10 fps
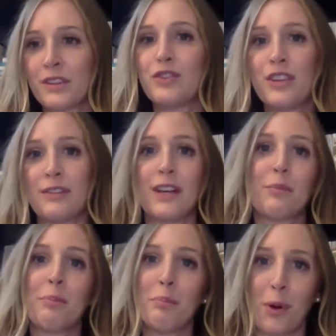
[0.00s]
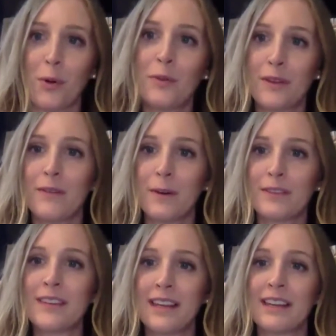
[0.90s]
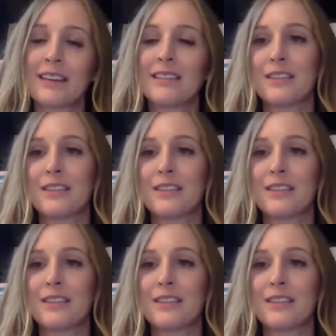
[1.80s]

achieving both of those things,